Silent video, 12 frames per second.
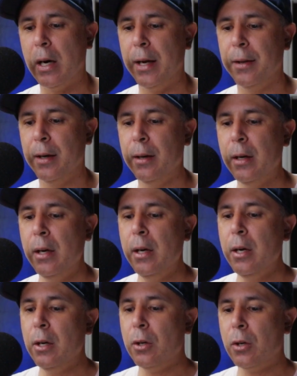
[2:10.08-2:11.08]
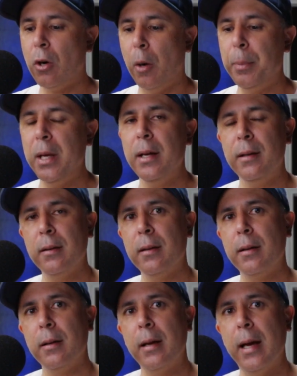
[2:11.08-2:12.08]
either copy it
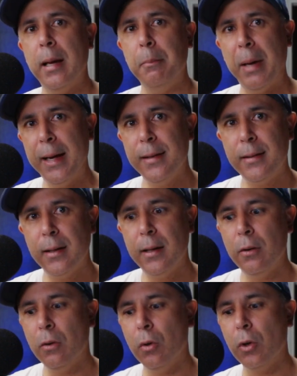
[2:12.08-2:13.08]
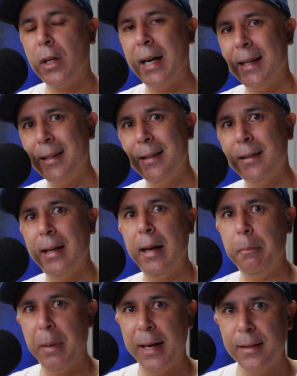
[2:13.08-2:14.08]
and paste it, or cut it
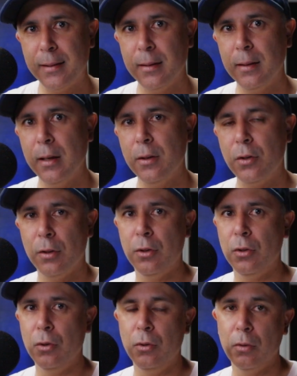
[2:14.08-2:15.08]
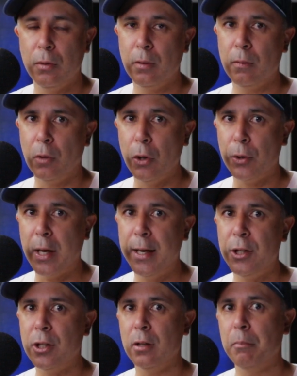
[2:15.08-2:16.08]
and paste it into the new
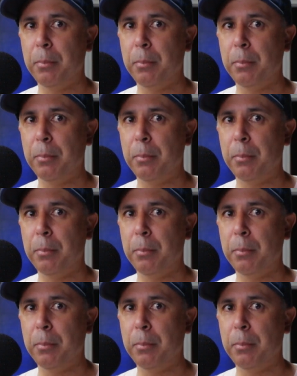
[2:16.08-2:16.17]
location.